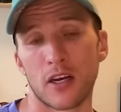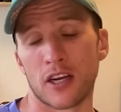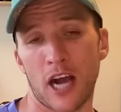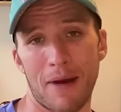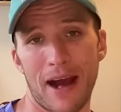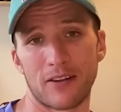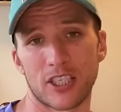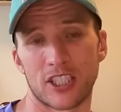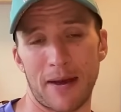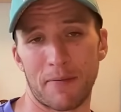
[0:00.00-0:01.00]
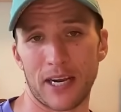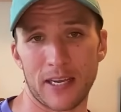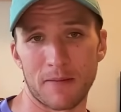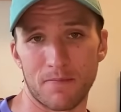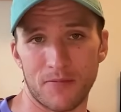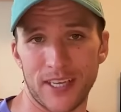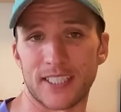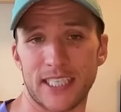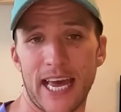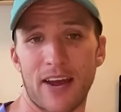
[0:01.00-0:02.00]
come out to Chamonix
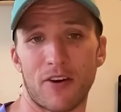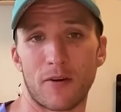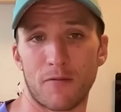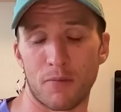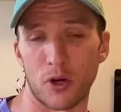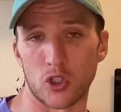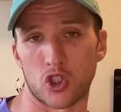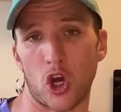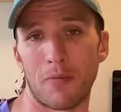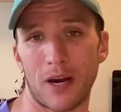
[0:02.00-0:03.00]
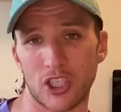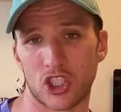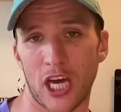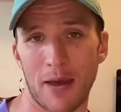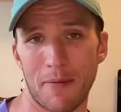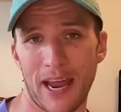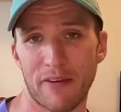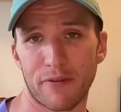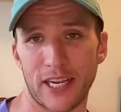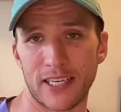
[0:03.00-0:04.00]
this year and put so much time and
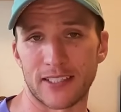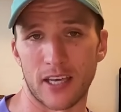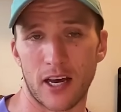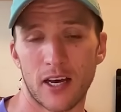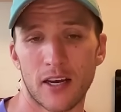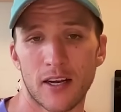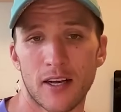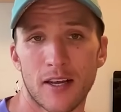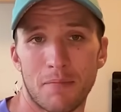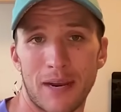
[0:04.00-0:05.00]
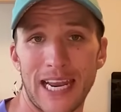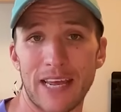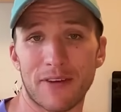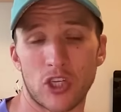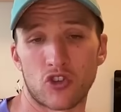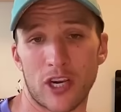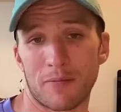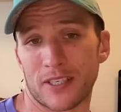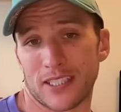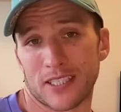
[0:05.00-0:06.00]
effort into believing the dream.
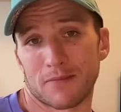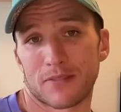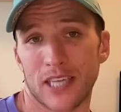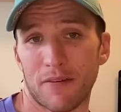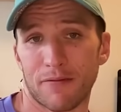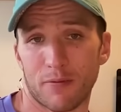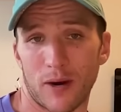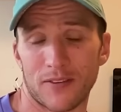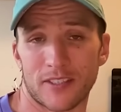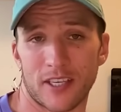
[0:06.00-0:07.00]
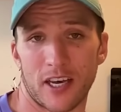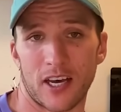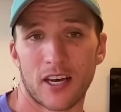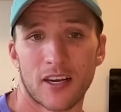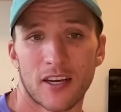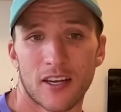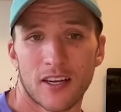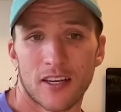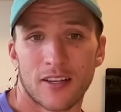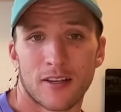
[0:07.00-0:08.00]
Because it's a tough one
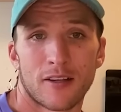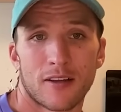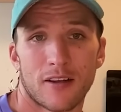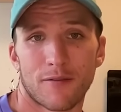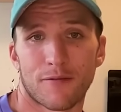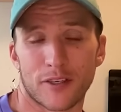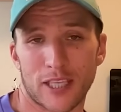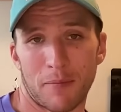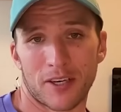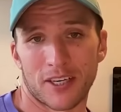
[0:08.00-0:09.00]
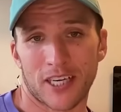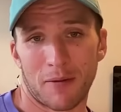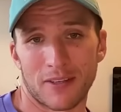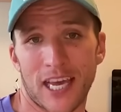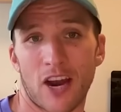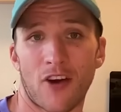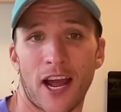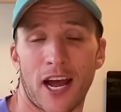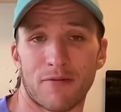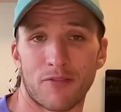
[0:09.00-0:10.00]
for someone to come and say, all
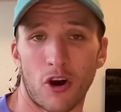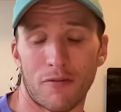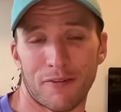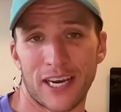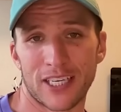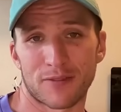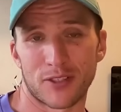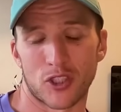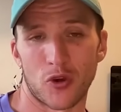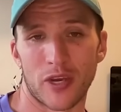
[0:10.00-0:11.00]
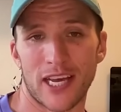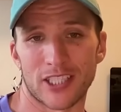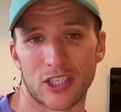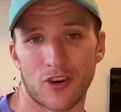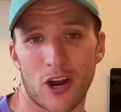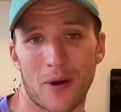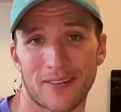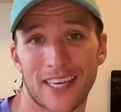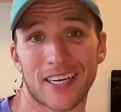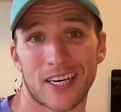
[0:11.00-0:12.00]
right, I've not finished for 2 years in a row. I
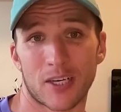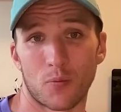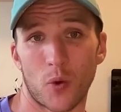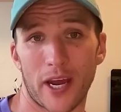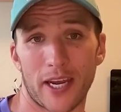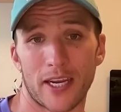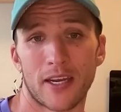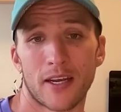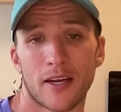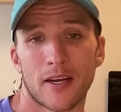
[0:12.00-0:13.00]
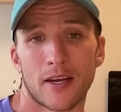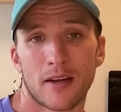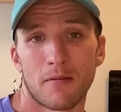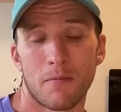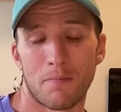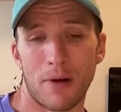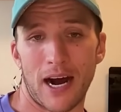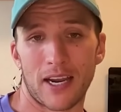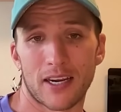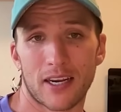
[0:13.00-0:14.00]
think I can win,
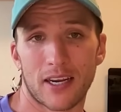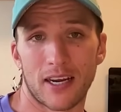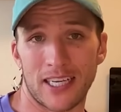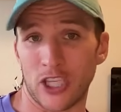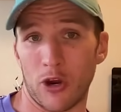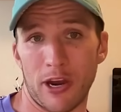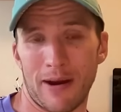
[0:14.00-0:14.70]
but I don't know